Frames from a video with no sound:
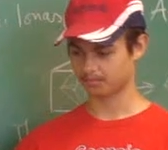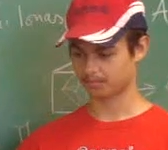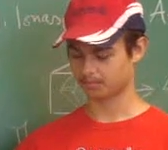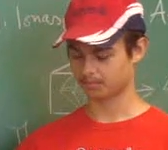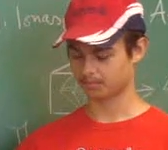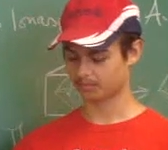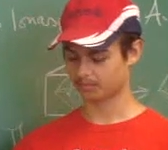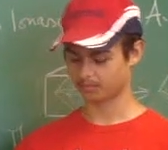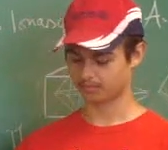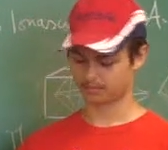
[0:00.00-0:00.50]

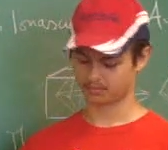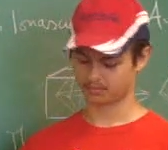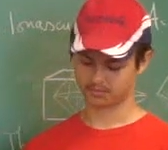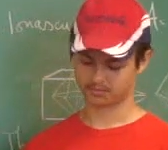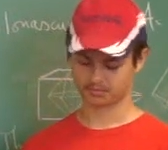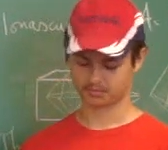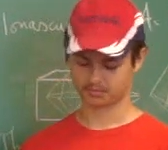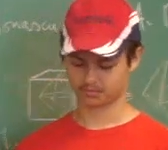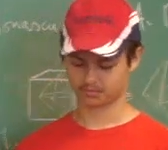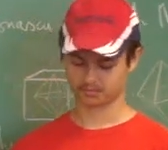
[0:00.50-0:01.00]

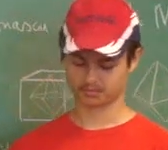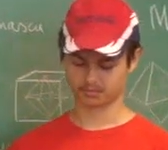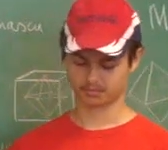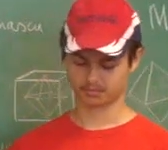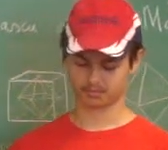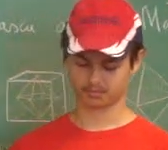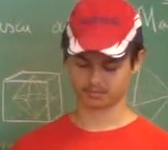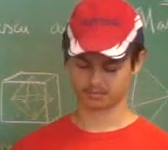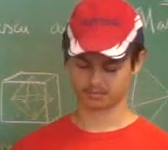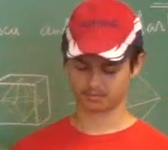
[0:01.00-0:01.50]

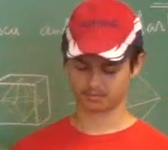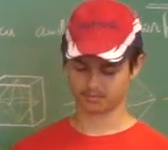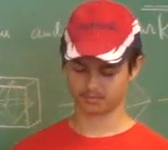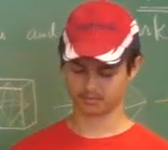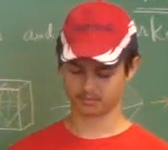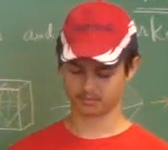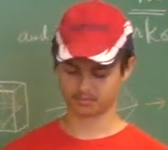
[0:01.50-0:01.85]
Nothing is said.